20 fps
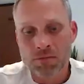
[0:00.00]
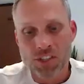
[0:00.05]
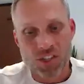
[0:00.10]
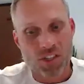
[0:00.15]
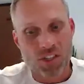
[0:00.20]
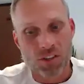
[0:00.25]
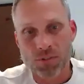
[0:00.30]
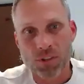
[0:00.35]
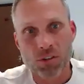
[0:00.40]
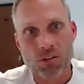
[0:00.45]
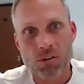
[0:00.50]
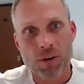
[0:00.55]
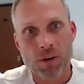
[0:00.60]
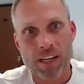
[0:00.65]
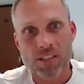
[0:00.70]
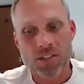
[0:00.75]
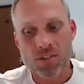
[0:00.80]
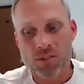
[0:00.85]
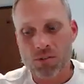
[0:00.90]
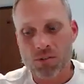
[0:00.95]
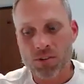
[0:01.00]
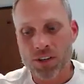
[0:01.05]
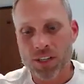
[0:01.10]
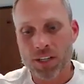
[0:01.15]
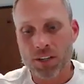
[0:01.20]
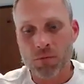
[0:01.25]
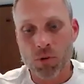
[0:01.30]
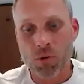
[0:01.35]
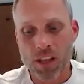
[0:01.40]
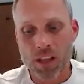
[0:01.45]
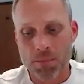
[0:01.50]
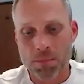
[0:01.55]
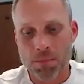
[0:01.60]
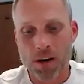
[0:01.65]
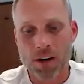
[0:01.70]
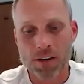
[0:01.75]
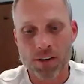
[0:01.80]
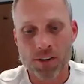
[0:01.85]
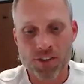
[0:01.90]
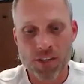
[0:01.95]
just a real quick story, one of the
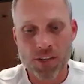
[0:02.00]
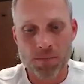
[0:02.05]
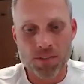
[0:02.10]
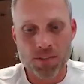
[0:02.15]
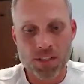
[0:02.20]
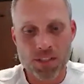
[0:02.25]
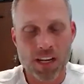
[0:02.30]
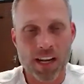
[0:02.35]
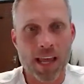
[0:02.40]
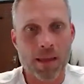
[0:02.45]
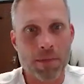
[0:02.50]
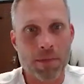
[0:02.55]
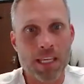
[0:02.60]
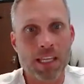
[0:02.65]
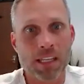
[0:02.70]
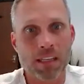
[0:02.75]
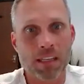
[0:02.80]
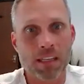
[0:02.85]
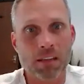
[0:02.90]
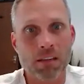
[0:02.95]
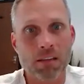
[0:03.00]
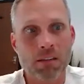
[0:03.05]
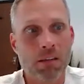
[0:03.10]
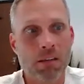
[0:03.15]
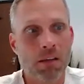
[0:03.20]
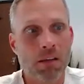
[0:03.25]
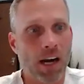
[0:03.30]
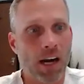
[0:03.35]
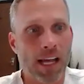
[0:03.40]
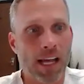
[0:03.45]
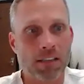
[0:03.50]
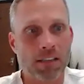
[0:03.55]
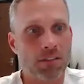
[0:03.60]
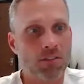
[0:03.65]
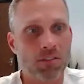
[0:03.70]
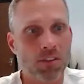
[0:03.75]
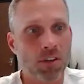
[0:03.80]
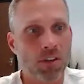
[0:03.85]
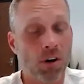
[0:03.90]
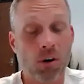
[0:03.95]
partnerships that I'm in got
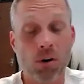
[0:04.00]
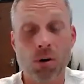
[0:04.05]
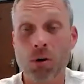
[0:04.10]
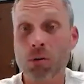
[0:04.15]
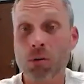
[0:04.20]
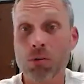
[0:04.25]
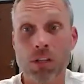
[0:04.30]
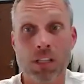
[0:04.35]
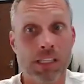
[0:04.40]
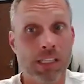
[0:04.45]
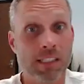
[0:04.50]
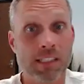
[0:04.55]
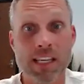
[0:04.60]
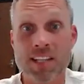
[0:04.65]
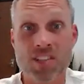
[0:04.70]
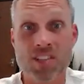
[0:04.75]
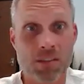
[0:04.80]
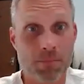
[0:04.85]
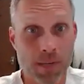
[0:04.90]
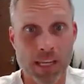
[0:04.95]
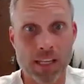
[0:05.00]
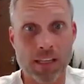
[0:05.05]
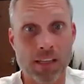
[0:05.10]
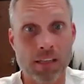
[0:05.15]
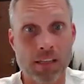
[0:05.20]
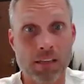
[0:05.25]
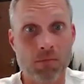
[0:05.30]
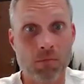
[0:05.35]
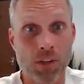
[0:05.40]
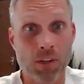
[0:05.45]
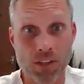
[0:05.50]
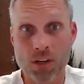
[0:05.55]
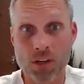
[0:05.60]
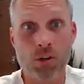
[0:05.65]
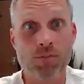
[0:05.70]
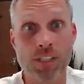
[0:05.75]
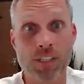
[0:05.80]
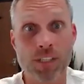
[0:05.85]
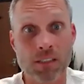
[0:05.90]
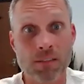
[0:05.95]
totally decimated with
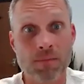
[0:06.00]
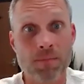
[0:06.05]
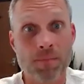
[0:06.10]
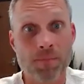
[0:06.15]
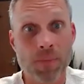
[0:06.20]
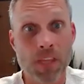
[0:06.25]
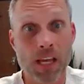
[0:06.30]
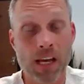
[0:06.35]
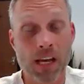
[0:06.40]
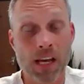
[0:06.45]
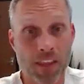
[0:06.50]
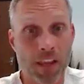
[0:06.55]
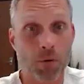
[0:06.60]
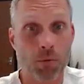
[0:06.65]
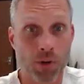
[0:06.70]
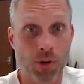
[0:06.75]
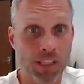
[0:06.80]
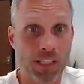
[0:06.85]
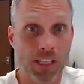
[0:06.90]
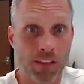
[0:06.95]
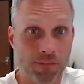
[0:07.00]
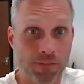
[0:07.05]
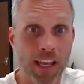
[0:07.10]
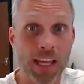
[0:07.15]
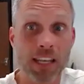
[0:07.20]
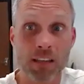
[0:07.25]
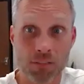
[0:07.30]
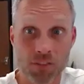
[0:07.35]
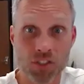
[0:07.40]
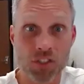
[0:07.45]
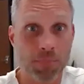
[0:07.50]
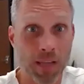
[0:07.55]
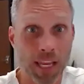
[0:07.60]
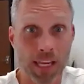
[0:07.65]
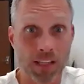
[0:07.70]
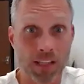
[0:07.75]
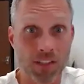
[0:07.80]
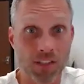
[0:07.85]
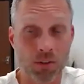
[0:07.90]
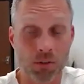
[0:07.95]
COVID. They were in the event
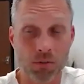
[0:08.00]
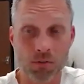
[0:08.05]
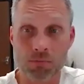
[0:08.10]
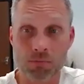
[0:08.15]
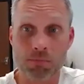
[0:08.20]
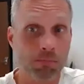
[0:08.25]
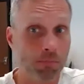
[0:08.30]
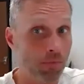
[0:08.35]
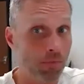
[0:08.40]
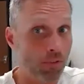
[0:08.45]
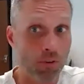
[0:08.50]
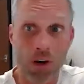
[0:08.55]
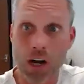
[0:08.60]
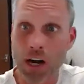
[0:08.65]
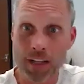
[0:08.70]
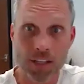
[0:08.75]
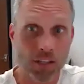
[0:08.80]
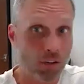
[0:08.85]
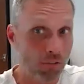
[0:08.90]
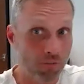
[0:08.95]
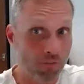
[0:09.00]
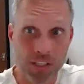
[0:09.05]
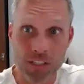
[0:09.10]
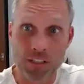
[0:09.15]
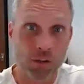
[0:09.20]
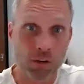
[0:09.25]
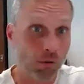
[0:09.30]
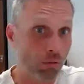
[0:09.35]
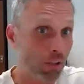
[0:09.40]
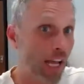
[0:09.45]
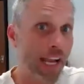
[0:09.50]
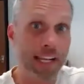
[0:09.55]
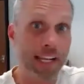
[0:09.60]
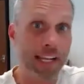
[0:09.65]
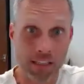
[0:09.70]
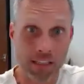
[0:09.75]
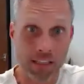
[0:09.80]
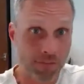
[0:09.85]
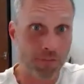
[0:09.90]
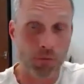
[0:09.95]
space, so do audio, video,
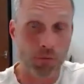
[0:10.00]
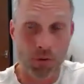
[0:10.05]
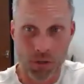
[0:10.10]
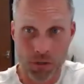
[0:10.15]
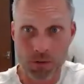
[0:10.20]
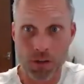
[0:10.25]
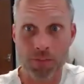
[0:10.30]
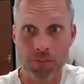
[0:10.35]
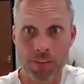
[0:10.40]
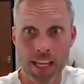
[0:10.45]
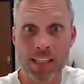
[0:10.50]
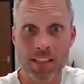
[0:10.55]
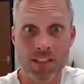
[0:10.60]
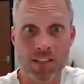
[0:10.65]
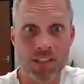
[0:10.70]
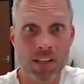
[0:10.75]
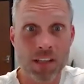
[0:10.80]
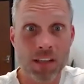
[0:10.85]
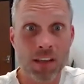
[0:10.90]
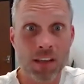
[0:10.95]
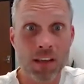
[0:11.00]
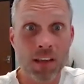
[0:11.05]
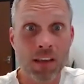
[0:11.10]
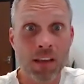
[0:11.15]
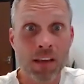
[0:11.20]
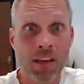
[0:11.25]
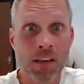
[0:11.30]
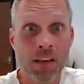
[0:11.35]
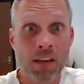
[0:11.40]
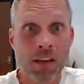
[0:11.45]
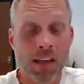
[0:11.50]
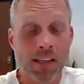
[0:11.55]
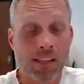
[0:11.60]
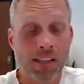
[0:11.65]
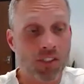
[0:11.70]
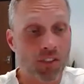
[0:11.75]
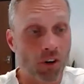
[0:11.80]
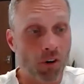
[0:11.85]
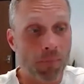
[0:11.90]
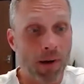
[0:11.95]
lighting for events.
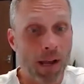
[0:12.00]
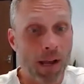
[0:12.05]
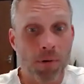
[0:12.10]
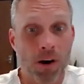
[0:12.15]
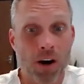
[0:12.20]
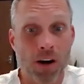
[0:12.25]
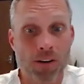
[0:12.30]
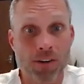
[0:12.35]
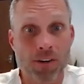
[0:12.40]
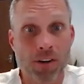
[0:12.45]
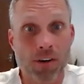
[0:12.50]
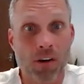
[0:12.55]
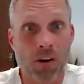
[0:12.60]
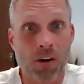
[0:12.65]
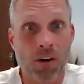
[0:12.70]
And so my partner